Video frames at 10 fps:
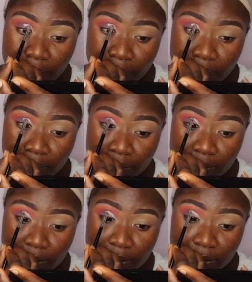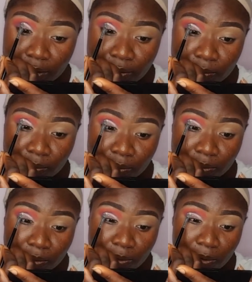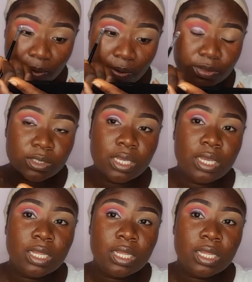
areas that you want to cut.